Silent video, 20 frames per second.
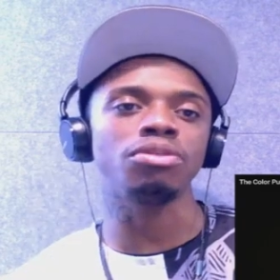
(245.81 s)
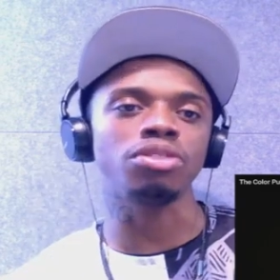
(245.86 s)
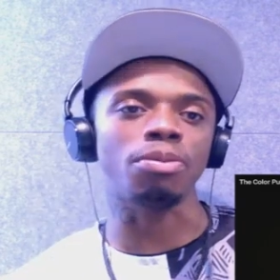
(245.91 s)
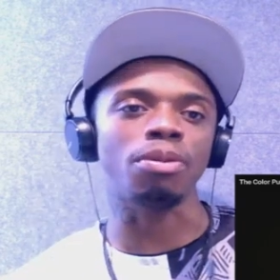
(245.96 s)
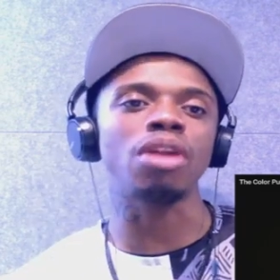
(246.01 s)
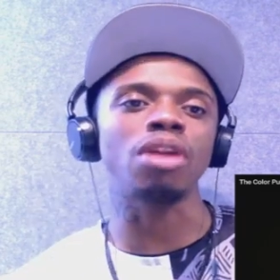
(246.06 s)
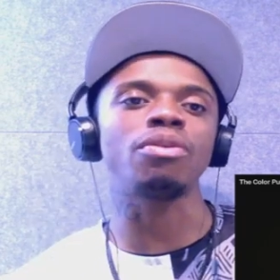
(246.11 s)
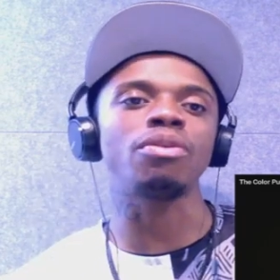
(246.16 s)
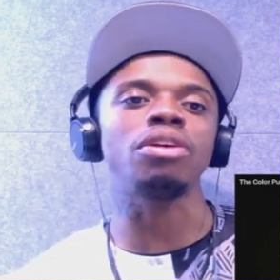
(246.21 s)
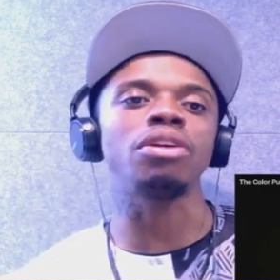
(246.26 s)
So
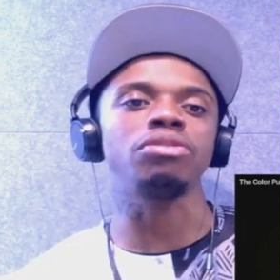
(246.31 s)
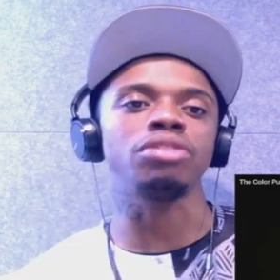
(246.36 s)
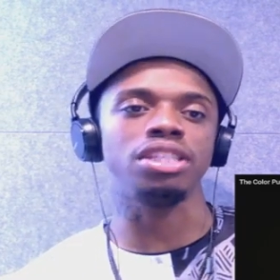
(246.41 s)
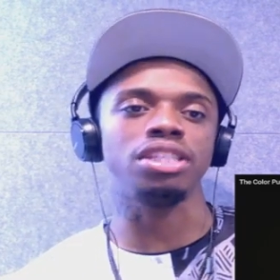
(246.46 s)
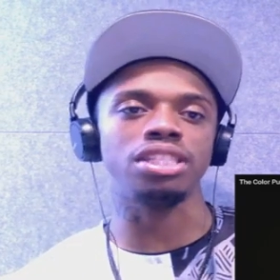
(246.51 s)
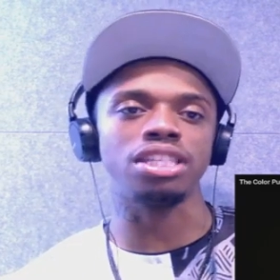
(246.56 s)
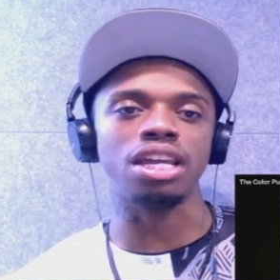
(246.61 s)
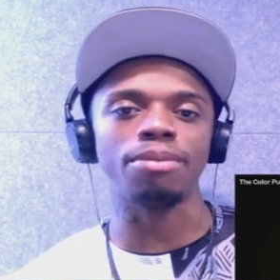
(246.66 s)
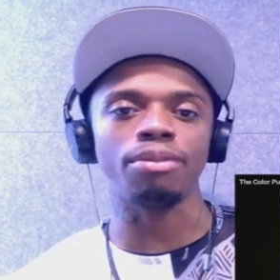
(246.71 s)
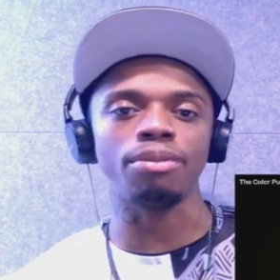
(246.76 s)
probably around
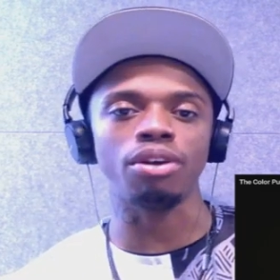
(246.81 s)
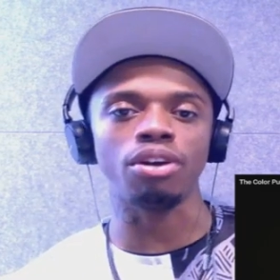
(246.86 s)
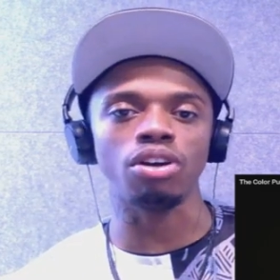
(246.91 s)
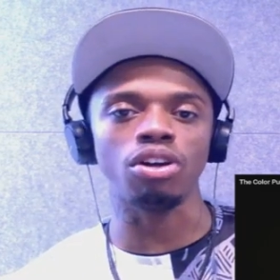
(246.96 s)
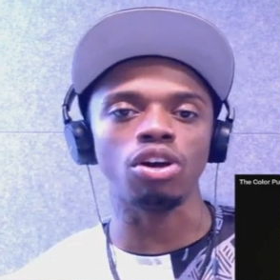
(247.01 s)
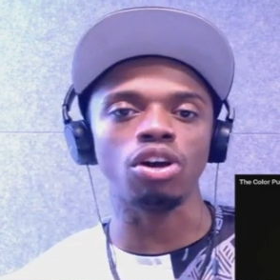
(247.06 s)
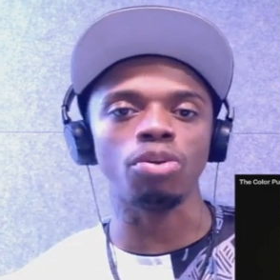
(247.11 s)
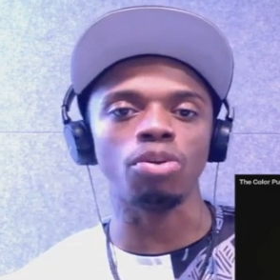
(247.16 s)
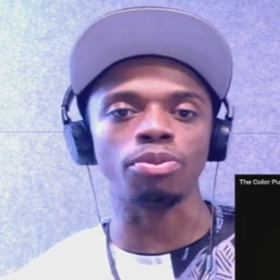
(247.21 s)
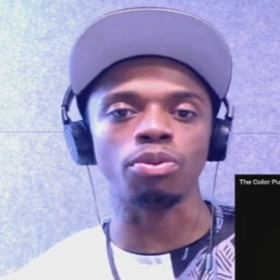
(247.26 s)
December,
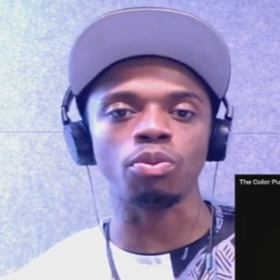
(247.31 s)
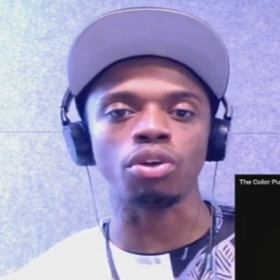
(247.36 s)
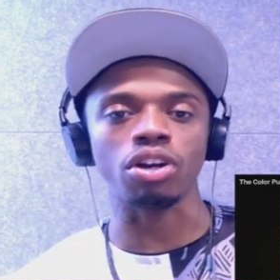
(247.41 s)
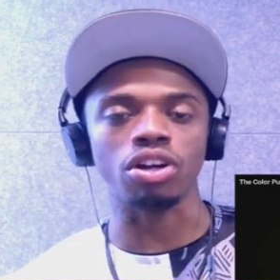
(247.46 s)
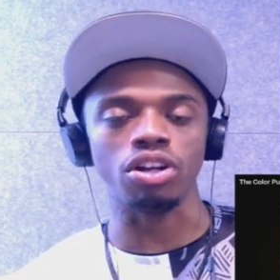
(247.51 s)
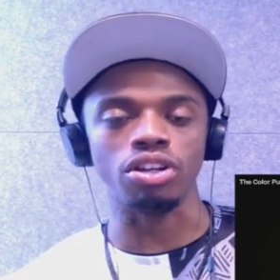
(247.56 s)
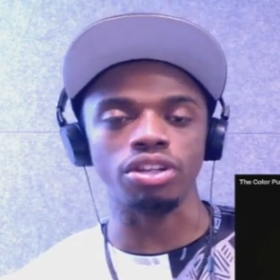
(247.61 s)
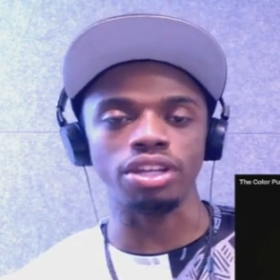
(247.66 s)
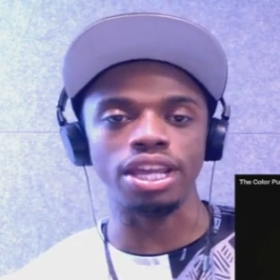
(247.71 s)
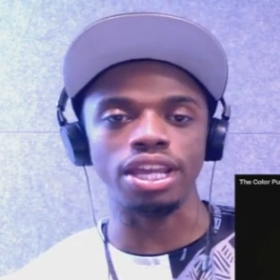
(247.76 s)
I'll be
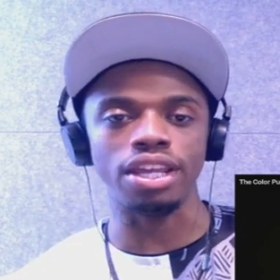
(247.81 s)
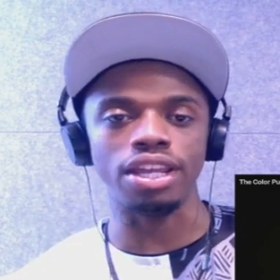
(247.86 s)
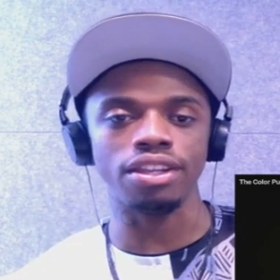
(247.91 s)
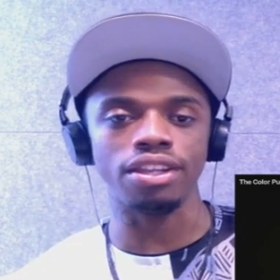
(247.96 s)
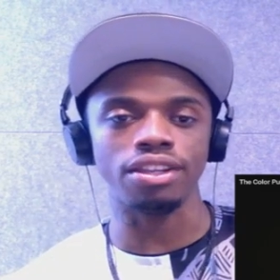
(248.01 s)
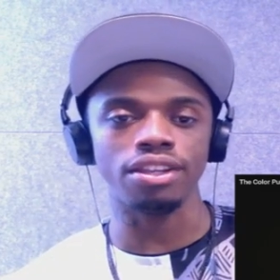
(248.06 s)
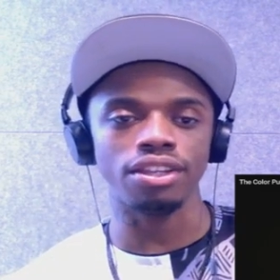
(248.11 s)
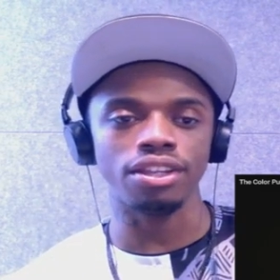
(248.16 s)
working on that.